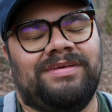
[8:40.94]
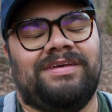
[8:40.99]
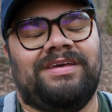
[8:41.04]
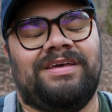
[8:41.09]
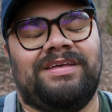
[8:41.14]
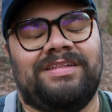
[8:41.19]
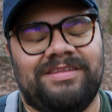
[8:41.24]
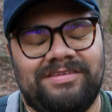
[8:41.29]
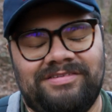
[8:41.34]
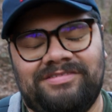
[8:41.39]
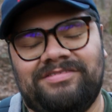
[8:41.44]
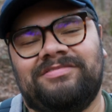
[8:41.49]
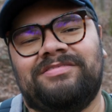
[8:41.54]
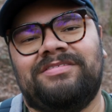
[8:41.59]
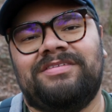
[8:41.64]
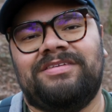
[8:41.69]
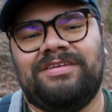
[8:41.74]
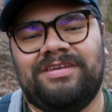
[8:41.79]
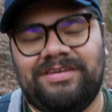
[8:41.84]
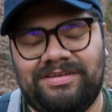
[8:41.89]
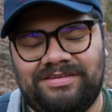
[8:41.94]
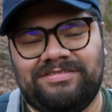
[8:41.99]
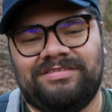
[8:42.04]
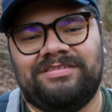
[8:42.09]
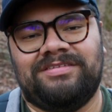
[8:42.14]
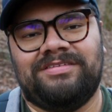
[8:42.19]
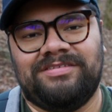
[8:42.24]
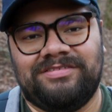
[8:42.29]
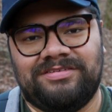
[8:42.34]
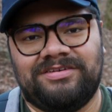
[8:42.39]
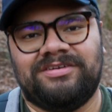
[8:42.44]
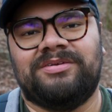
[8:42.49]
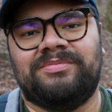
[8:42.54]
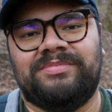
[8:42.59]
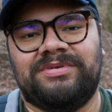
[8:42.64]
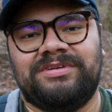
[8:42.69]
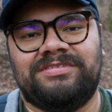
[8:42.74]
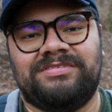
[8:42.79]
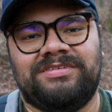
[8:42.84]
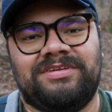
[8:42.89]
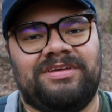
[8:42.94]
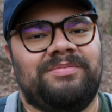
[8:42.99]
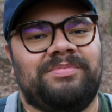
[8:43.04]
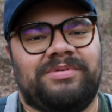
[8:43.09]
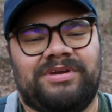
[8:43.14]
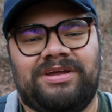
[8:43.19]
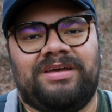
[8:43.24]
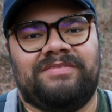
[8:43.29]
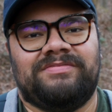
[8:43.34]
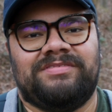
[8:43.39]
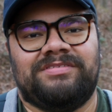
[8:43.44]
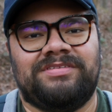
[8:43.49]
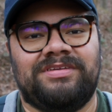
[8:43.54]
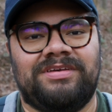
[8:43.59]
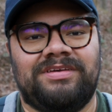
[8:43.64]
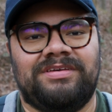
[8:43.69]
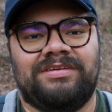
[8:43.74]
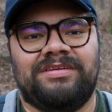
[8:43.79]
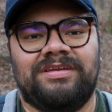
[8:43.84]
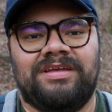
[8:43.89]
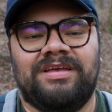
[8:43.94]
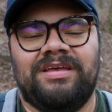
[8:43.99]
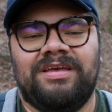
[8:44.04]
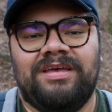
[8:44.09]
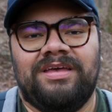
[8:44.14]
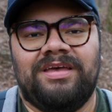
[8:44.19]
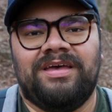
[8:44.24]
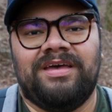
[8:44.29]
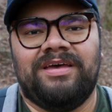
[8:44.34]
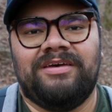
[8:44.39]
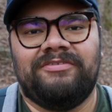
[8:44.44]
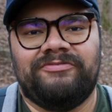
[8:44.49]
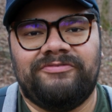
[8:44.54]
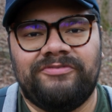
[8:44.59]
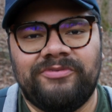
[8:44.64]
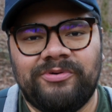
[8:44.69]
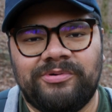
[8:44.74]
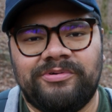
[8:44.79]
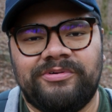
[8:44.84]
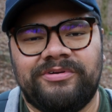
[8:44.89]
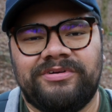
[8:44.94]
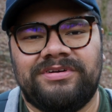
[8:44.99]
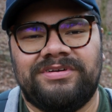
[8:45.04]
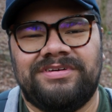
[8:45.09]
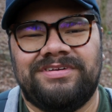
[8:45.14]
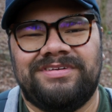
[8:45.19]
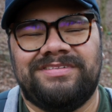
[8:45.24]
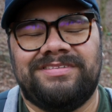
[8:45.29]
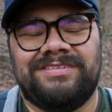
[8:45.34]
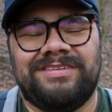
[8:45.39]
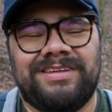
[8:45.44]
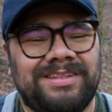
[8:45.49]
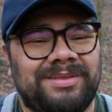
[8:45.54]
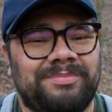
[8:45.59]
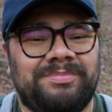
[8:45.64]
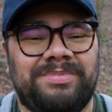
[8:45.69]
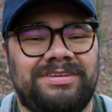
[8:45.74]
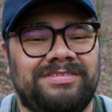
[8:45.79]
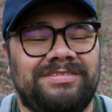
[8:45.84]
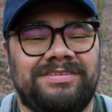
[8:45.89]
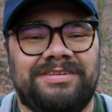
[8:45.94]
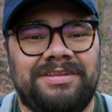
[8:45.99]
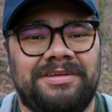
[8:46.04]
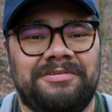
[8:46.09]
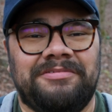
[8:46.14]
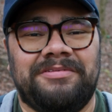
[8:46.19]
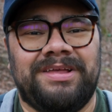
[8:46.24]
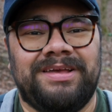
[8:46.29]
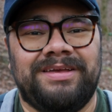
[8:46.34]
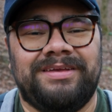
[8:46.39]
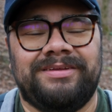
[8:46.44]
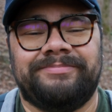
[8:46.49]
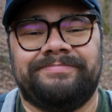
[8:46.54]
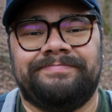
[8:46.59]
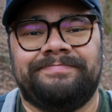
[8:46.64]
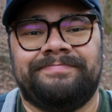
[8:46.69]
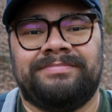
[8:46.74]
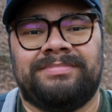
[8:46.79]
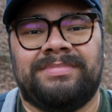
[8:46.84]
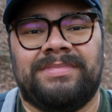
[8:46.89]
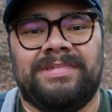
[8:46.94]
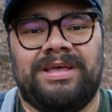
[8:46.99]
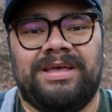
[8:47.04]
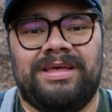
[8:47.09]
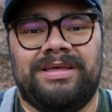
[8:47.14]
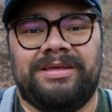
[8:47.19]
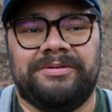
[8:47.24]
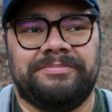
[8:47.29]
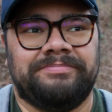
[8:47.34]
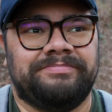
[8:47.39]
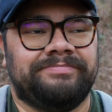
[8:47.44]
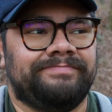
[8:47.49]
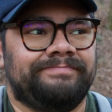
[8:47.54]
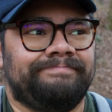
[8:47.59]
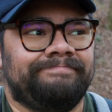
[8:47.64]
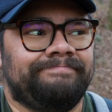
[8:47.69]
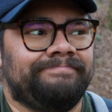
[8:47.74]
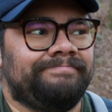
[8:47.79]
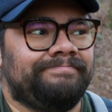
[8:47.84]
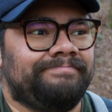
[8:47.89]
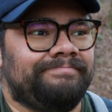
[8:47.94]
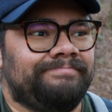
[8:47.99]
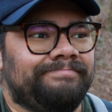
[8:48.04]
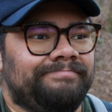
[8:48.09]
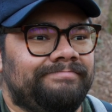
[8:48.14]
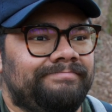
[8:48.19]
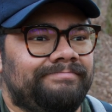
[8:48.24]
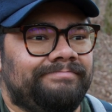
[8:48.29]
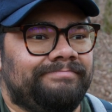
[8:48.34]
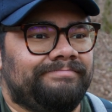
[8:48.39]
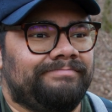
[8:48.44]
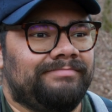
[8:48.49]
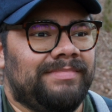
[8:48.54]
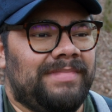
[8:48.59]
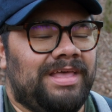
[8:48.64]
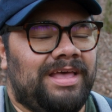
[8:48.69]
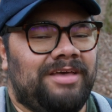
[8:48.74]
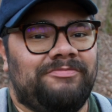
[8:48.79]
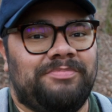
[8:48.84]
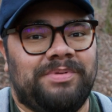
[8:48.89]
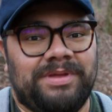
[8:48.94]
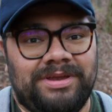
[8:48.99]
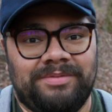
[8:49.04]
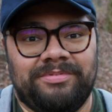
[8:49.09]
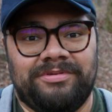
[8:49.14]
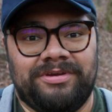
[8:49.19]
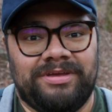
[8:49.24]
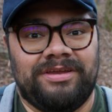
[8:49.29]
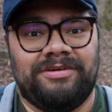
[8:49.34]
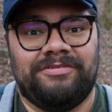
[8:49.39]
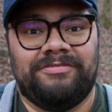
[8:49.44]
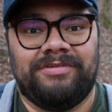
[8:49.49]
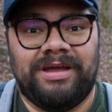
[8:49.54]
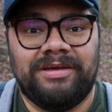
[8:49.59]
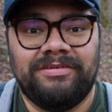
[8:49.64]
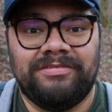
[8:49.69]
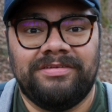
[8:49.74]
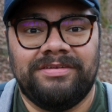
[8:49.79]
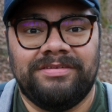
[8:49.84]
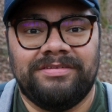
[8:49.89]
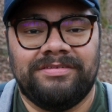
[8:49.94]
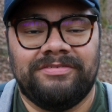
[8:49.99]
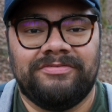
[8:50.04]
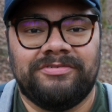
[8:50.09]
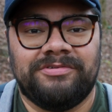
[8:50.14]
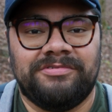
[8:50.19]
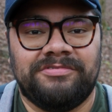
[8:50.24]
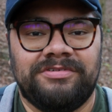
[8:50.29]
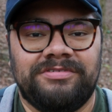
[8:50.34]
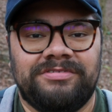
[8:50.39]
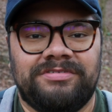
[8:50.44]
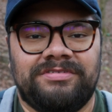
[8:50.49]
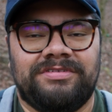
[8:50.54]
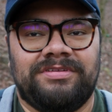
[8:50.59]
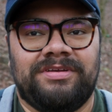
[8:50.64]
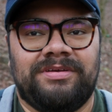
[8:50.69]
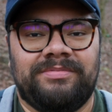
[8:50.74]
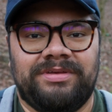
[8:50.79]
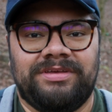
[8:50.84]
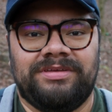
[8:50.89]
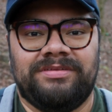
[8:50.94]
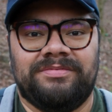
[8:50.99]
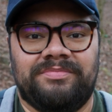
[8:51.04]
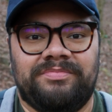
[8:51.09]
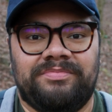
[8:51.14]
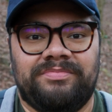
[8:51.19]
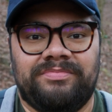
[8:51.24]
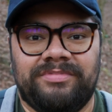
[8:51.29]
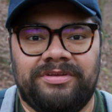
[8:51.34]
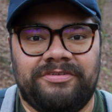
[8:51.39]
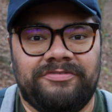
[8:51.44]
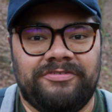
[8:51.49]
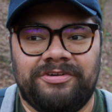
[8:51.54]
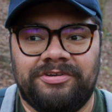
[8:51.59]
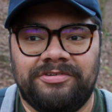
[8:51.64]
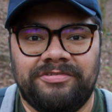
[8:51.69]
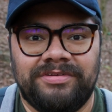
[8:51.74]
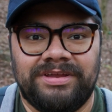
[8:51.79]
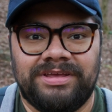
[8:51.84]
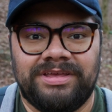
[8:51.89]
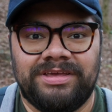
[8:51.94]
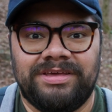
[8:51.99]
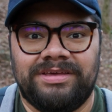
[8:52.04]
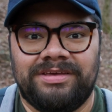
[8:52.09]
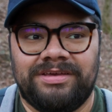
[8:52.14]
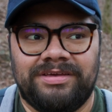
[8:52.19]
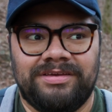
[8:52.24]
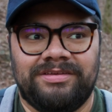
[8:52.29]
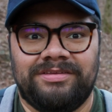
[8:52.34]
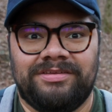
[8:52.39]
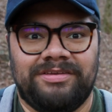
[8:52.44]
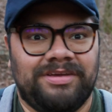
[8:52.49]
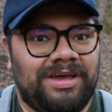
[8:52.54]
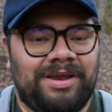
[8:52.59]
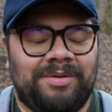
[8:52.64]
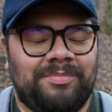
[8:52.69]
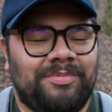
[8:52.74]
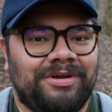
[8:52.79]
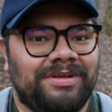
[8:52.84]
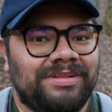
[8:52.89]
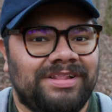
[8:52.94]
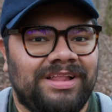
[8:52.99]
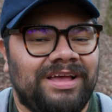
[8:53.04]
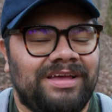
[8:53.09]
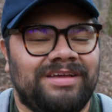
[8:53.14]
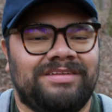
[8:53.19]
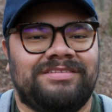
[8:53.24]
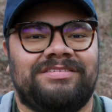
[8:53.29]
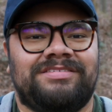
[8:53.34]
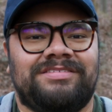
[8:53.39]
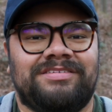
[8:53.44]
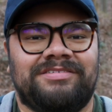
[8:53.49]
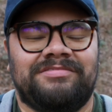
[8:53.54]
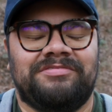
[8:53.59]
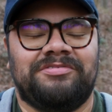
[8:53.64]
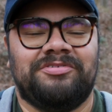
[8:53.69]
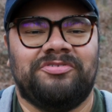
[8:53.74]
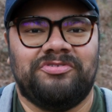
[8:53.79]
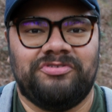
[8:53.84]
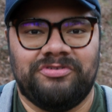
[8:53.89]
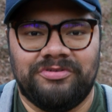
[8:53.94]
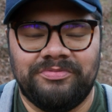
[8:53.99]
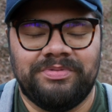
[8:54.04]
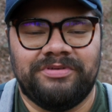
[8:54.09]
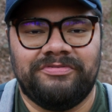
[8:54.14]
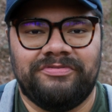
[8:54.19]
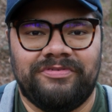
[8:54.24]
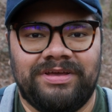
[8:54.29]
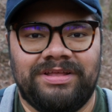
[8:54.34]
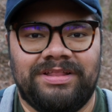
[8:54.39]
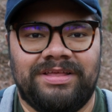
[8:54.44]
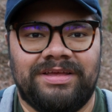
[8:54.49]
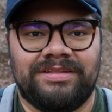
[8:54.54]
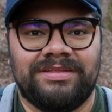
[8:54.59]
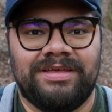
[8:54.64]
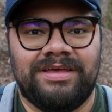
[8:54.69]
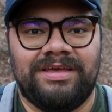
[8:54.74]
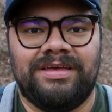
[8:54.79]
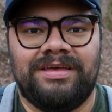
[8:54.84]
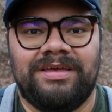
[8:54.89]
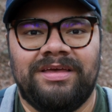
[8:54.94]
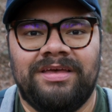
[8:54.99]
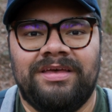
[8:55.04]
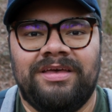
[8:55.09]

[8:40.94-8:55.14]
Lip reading: and this one, yes, it does hurt me to say, but I have to say it. f4, it's not the best in low light. I've been able to get around it, of course. I mean, if you're doing a gig, you got to bring light, so you should be fine like that.